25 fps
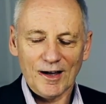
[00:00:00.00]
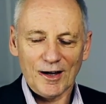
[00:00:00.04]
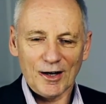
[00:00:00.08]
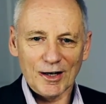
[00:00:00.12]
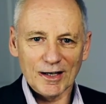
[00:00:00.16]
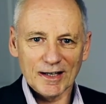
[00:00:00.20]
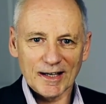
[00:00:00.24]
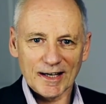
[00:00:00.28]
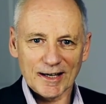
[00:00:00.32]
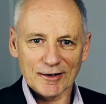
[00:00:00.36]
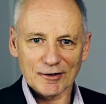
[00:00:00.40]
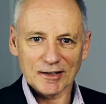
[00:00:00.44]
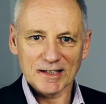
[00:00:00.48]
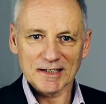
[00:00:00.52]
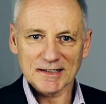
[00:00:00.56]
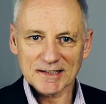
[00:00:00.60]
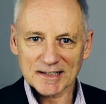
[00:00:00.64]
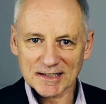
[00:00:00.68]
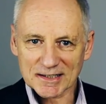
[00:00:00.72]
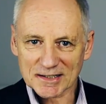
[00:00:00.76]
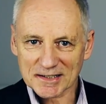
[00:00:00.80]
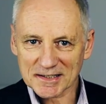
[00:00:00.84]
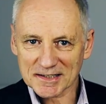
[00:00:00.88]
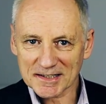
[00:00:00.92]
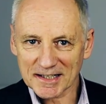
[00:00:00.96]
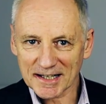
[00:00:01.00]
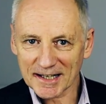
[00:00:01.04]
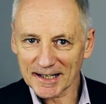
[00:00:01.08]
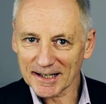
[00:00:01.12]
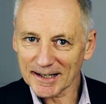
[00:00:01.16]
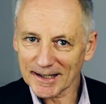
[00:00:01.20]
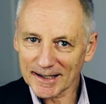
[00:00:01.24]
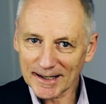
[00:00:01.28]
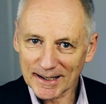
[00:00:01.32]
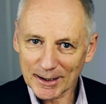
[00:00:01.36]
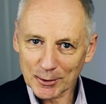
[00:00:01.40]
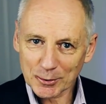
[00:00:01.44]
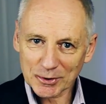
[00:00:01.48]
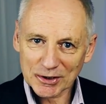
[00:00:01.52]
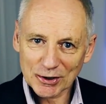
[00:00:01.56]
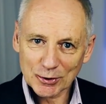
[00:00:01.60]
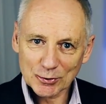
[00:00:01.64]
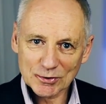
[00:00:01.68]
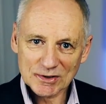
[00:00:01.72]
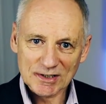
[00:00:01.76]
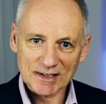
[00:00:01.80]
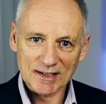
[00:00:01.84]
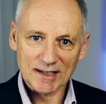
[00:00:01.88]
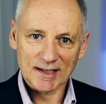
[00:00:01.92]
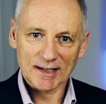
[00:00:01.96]
Hi there, Ian Dixon here. How are you
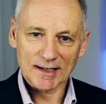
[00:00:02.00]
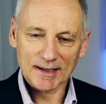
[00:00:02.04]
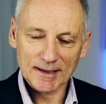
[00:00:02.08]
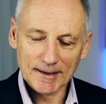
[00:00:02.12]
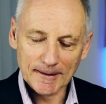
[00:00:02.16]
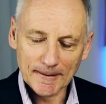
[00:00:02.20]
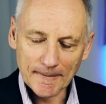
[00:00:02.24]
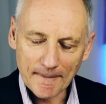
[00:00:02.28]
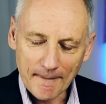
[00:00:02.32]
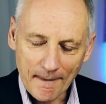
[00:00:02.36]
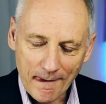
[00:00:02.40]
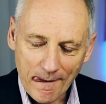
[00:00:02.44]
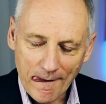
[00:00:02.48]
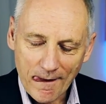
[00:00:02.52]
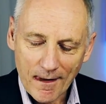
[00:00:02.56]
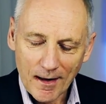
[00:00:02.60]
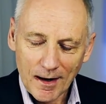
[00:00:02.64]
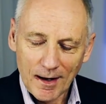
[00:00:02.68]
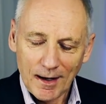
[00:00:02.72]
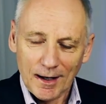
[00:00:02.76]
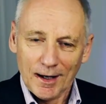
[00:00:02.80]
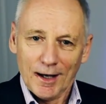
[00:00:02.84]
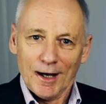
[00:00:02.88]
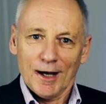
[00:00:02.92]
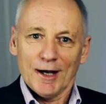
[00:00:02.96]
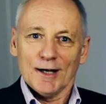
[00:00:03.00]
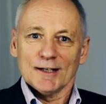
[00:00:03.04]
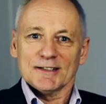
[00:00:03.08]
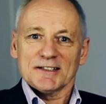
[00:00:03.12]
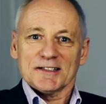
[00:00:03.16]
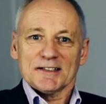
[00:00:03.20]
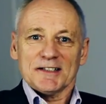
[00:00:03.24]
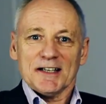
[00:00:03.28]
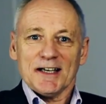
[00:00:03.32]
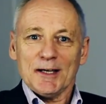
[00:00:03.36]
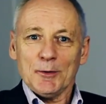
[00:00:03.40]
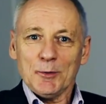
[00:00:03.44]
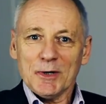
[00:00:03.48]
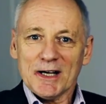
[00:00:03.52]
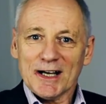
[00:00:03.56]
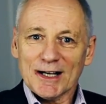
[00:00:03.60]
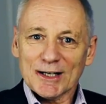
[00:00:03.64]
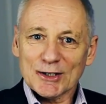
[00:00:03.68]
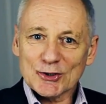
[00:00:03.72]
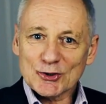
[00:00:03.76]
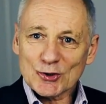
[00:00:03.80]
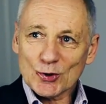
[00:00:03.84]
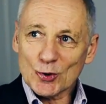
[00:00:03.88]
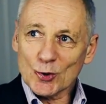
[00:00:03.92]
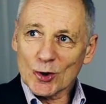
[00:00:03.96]
today? Today we're
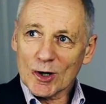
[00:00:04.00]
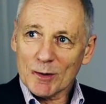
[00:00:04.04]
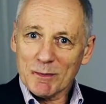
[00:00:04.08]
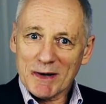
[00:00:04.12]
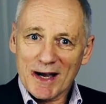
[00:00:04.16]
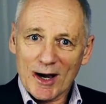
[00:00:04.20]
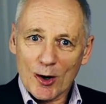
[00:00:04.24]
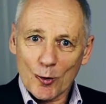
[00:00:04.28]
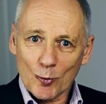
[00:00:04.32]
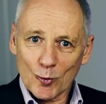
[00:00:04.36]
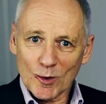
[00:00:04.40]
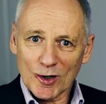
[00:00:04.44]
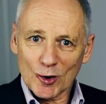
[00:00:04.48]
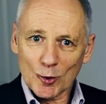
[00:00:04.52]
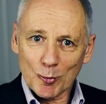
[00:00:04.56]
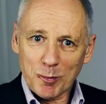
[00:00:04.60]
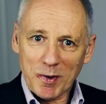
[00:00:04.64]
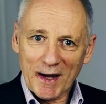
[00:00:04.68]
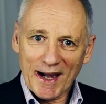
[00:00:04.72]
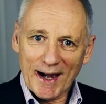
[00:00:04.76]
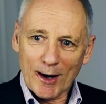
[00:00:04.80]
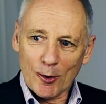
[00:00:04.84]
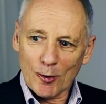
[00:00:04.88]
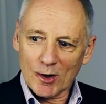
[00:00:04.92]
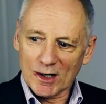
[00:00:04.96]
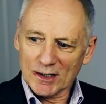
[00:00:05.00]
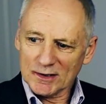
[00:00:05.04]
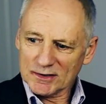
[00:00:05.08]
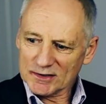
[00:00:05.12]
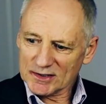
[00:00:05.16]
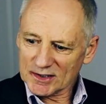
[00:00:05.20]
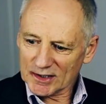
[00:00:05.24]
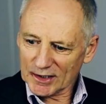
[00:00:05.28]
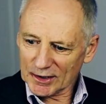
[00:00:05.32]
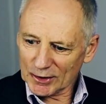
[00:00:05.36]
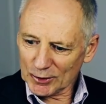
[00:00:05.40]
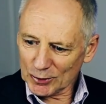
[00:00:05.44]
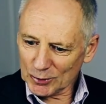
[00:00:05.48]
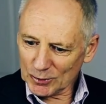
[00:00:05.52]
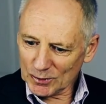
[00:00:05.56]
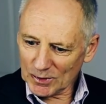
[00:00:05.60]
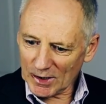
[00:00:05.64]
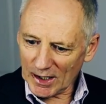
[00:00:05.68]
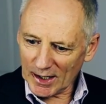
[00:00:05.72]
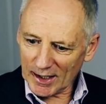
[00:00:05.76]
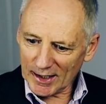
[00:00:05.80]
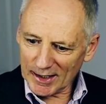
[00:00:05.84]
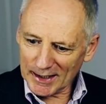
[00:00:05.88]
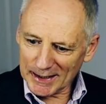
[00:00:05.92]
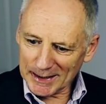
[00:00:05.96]
going to talk about willpower. So
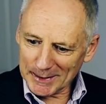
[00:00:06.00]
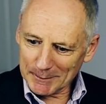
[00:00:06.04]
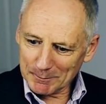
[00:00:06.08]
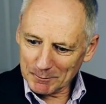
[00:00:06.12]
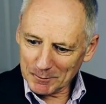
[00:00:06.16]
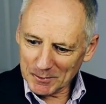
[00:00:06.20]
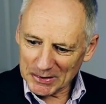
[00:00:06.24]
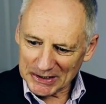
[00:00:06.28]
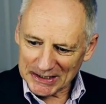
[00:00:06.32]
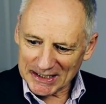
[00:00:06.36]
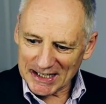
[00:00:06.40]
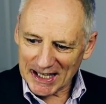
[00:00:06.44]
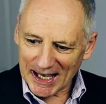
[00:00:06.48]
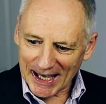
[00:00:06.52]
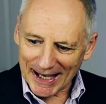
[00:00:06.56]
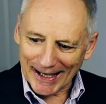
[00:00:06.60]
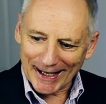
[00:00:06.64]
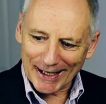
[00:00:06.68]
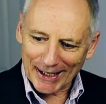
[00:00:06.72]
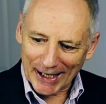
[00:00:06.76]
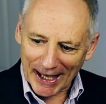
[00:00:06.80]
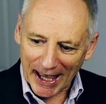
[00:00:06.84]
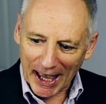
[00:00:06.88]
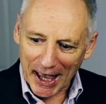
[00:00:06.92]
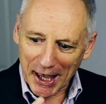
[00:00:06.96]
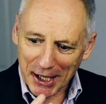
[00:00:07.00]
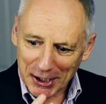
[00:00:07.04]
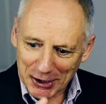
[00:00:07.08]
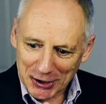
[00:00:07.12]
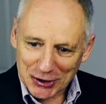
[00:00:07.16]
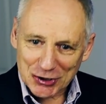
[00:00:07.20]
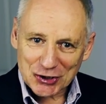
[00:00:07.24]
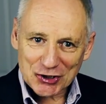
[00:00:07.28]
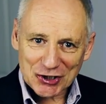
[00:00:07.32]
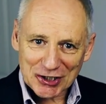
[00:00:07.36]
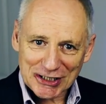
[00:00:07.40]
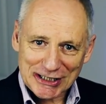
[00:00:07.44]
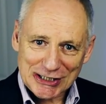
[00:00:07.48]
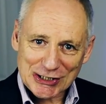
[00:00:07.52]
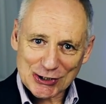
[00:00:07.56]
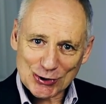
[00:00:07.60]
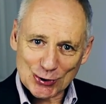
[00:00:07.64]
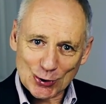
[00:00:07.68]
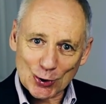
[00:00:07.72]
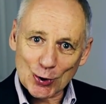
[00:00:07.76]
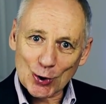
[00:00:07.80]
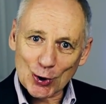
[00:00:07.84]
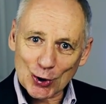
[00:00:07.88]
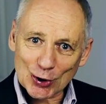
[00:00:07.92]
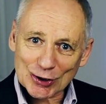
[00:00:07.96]
that energy
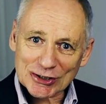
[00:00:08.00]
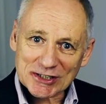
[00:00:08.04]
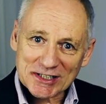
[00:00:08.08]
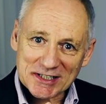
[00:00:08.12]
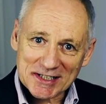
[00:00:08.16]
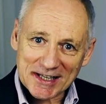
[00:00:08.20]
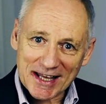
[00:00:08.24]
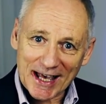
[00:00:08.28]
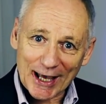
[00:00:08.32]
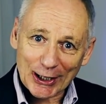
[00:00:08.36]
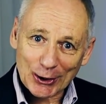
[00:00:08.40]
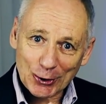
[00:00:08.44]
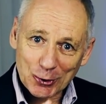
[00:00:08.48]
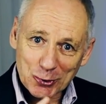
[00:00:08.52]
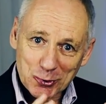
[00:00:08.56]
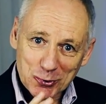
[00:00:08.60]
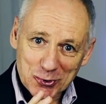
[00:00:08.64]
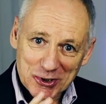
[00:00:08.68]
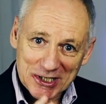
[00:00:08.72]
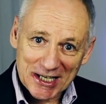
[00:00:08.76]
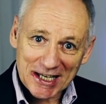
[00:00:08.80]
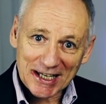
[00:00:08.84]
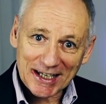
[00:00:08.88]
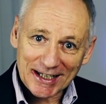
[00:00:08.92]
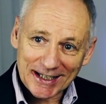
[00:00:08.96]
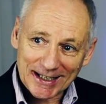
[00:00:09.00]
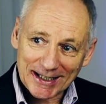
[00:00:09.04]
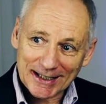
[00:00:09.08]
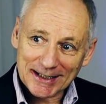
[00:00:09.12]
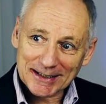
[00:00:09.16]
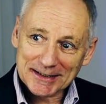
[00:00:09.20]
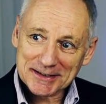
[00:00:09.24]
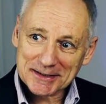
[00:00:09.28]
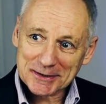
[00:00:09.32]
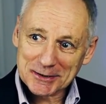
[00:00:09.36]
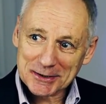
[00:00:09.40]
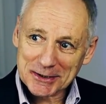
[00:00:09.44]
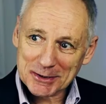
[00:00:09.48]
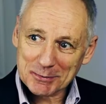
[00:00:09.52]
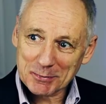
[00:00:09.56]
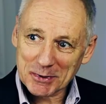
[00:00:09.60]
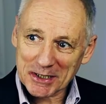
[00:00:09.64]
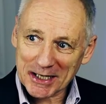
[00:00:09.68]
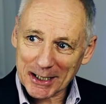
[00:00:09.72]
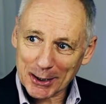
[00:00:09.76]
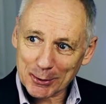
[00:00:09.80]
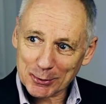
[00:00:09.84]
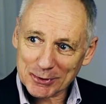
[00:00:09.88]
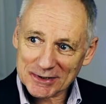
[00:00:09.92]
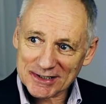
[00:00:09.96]
source that you need to
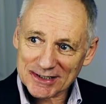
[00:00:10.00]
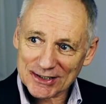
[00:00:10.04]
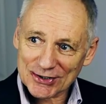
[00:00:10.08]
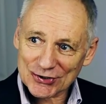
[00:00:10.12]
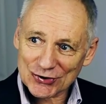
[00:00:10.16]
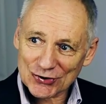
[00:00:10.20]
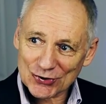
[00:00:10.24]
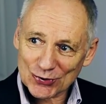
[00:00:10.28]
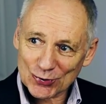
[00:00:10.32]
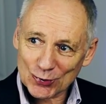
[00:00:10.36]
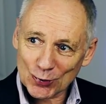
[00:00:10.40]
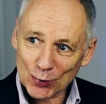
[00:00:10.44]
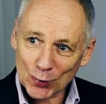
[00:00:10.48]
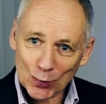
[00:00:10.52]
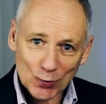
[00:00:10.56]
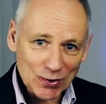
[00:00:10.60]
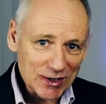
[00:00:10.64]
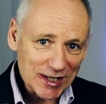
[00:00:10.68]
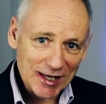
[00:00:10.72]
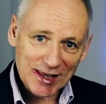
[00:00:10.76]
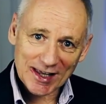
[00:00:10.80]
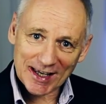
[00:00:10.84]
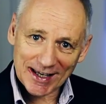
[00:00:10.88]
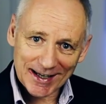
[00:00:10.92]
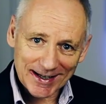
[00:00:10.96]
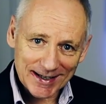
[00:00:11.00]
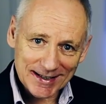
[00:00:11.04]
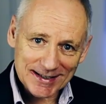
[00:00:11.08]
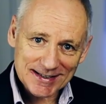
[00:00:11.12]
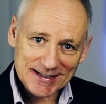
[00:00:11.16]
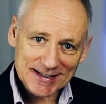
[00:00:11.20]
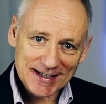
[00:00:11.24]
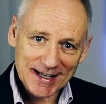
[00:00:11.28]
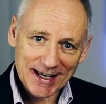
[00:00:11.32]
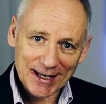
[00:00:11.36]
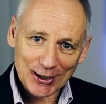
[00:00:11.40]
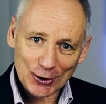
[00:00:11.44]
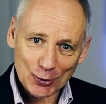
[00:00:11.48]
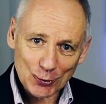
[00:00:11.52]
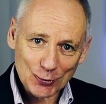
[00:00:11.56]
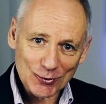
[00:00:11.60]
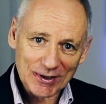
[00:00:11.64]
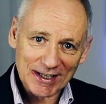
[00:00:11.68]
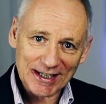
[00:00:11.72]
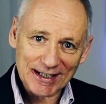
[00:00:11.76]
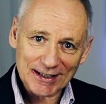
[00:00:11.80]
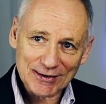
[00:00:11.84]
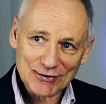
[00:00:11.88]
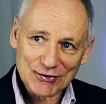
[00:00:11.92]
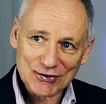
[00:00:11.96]
be able to do all the things that you
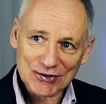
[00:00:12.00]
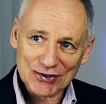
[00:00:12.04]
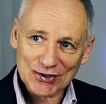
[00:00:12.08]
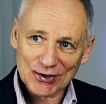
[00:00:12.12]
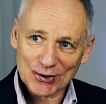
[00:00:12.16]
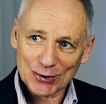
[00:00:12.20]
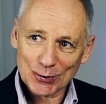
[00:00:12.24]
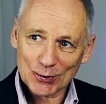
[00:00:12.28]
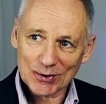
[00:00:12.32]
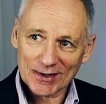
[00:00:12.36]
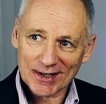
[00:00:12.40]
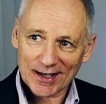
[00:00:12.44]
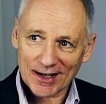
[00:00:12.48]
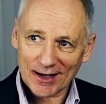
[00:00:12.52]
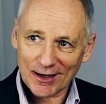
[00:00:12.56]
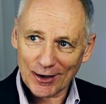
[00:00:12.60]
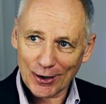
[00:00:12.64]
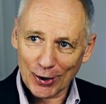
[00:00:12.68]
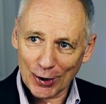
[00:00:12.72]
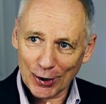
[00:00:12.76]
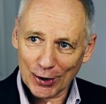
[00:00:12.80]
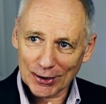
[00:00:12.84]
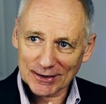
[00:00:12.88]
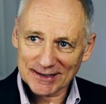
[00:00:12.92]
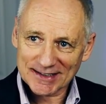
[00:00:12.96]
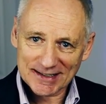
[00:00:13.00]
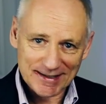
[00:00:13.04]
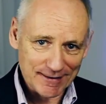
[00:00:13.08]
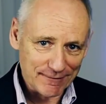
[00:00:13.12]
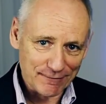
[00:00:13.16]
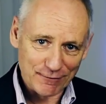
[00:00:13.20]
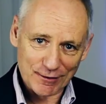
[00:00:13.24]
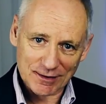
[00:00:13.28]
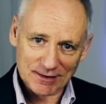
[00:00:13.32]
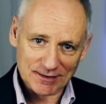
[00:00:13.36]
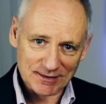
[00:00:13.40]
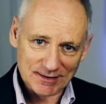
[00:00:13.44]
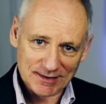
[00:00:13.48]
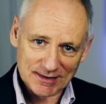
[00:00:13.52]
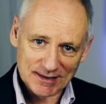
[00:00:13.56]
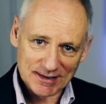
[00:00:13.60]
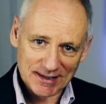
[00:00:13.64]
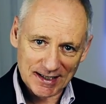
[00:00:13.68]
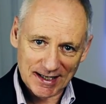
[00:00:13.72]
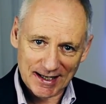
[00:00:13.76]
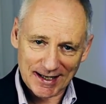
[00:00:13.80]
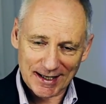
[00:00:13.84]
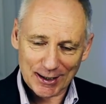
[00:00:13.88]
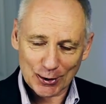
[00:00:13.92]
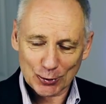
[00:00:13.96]
need to do that are different
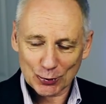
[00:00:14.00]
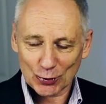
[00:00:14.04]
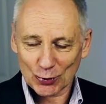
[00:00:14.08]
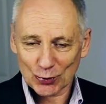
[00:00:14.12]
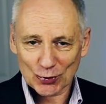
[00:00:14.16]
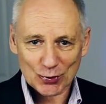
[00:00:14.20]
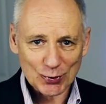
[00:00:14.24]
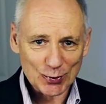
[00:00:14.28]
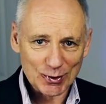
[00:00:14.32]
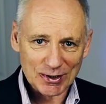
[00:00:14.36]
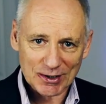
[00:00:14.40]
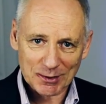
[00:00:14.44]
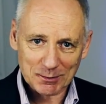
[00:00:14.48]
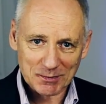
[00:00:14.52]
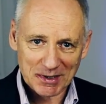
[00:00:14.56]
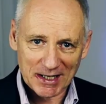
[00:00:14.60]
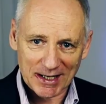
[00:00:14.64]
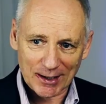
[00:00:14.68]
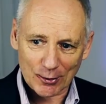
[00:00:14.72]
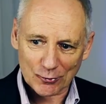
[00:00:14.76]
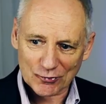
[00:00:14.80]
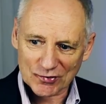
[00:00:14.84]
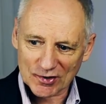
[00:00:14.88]
to how you're doing them now.